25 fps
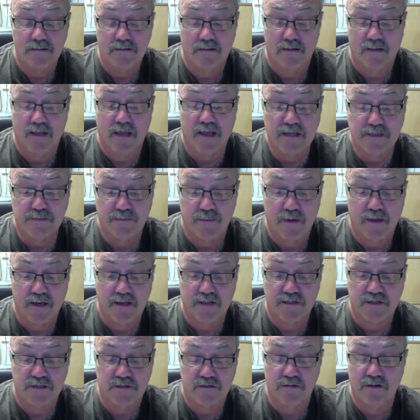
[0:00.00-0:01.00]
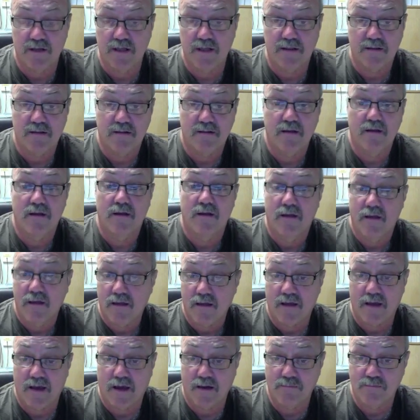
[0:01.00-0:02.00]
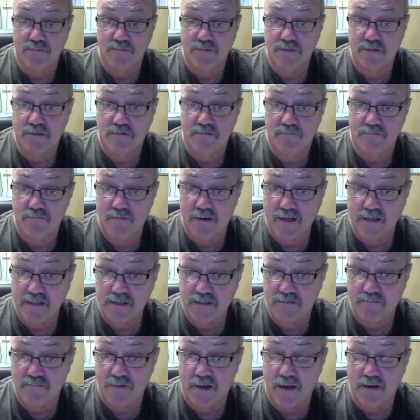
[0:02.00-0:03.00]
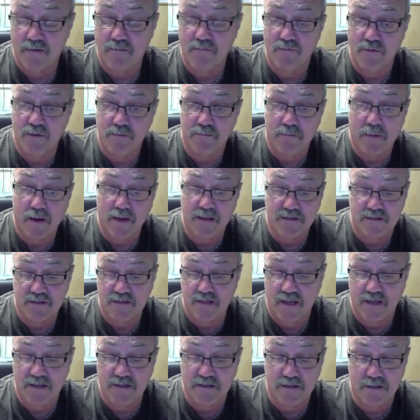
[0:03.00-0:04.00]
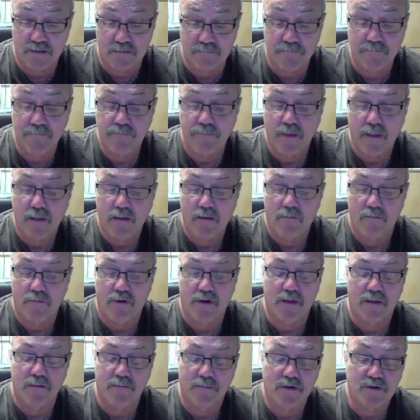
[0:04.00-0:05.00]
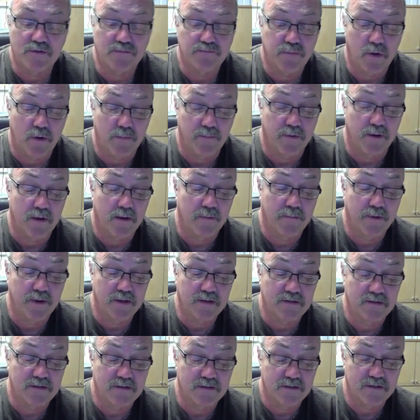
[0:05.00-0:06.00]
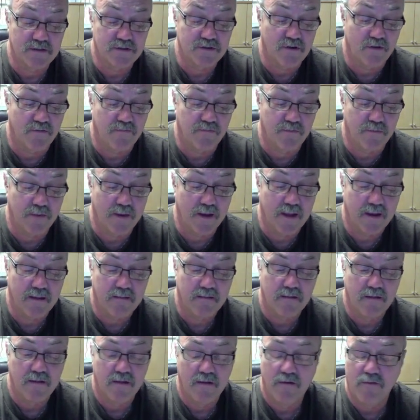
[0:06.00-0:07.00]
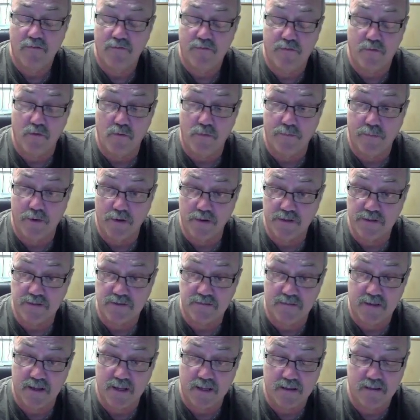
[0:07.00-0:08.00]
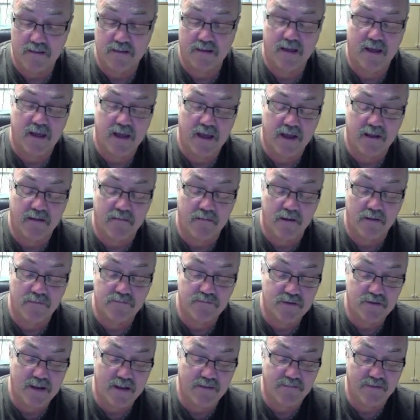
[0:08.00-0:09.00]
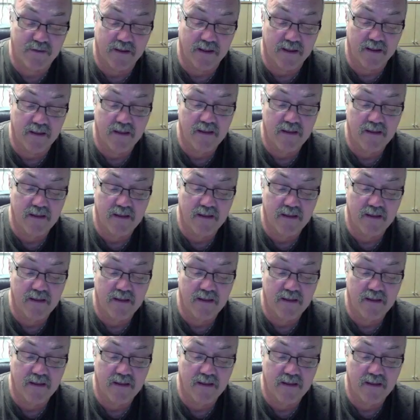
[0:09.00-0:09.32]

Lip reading: the SBS-3 comes ready to run with base station, one of the most popular pieces of software for monitoring aircraft traffic.